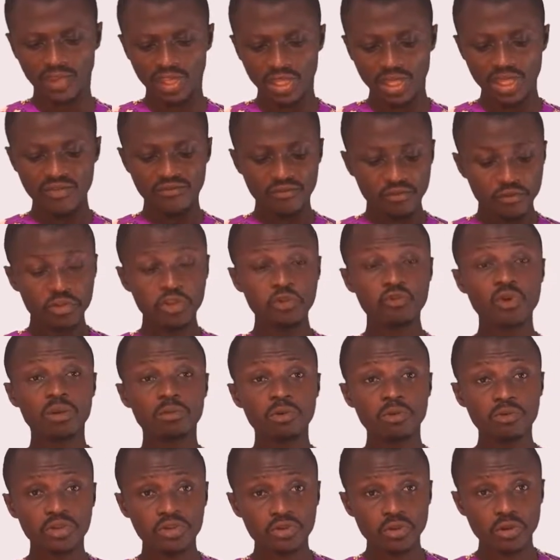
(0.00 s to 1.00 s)
If
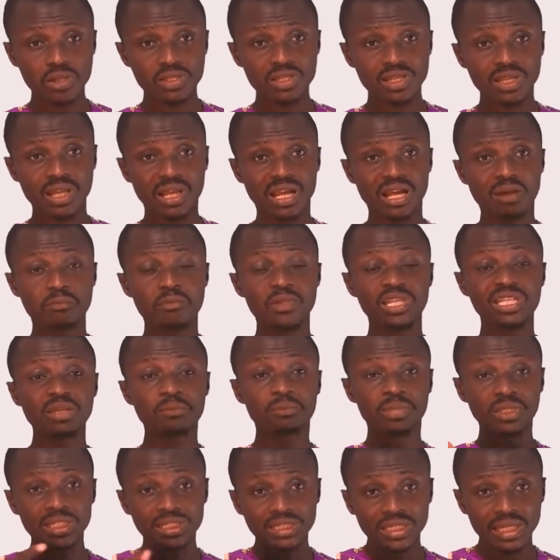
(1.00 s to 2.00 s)
renewable resource can be
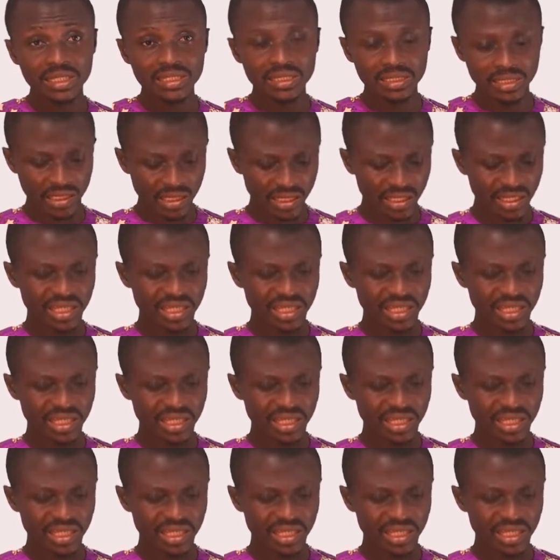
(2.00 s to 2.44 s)
depleted,